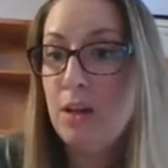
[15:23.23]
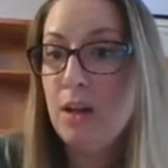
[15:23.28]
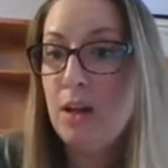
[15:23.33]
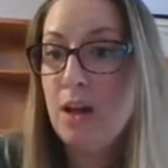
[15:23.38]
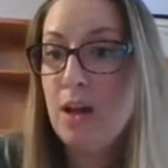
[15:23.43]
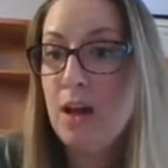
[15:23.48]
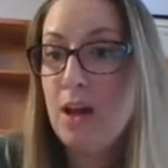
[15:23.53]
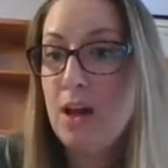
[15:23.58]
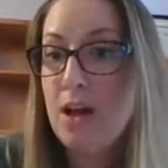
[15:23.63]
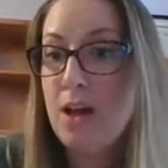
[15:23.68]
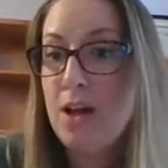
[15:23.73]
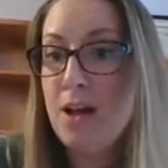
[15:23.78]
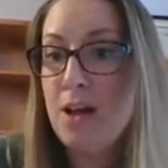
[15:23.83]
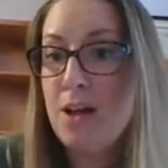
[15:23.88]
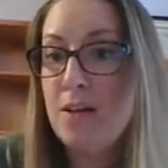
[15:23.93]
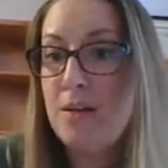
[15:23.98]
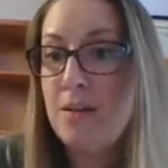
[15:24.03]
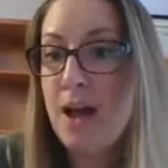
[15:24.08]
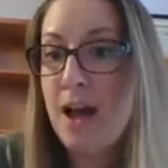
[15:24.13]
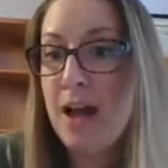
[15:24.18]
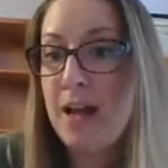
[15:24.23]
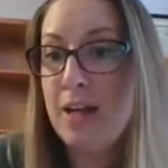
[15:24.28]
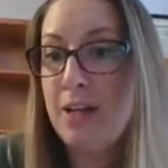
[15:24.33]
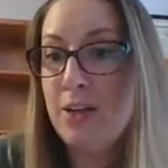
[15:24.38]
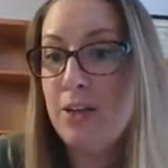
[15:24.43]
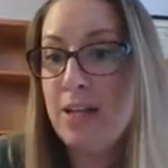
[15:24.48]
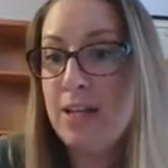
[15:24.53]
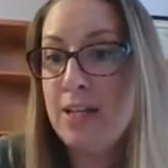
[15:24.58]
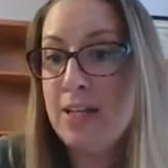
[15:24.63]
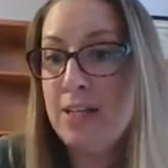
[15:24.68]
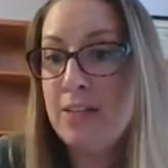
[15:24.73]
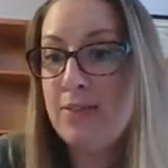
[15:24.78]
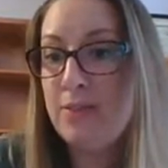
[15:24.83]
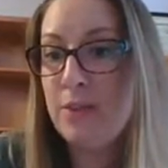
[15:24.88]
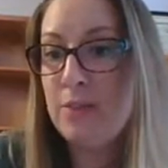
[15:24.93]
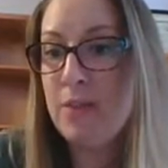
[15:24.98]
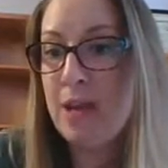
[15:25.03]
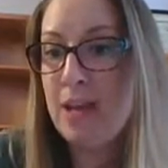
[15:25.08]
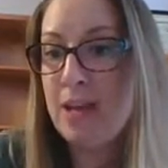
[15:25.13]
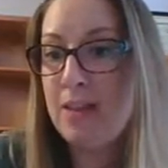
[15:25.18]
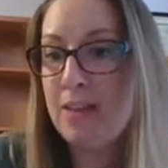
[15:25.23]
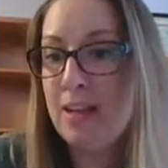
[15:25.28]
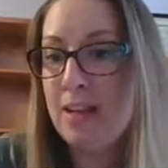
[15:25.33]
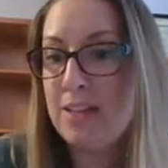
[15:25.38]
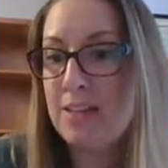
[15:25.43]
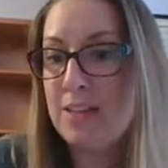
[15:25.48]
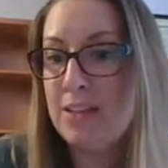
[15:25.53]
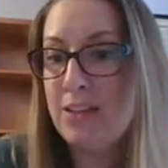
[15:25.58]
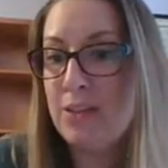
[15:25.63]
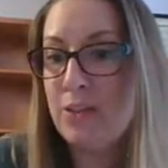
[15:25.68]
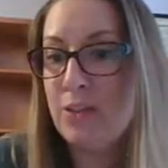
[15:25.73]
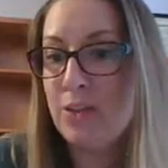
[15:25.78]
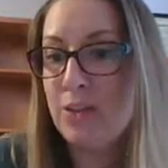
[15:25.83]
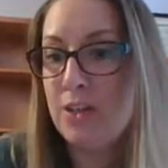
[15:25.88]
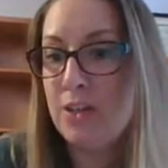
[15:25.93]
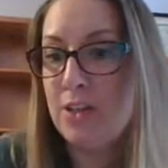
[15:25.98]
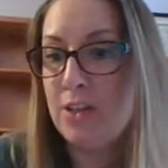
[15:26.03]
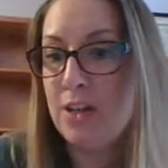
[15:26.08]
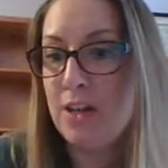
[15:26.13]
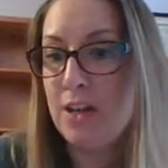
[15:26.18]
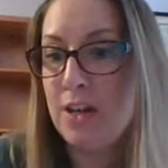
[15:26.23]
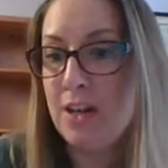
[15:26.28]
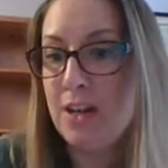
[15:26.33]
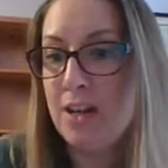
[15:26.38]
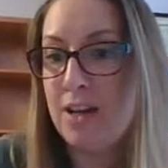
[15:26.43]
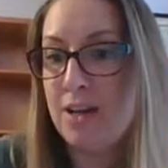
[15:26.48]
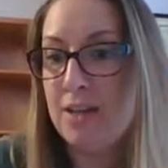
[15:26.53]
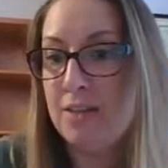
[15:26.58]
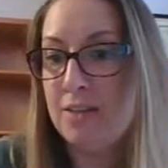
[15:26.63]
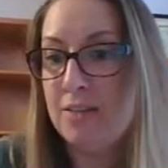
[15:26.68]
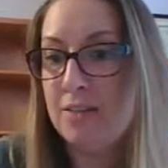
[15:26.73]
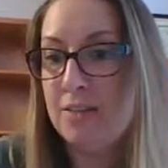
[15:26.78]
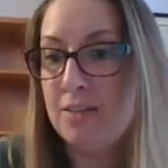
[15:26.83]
Hi, Chris from Atlanta, Georgia.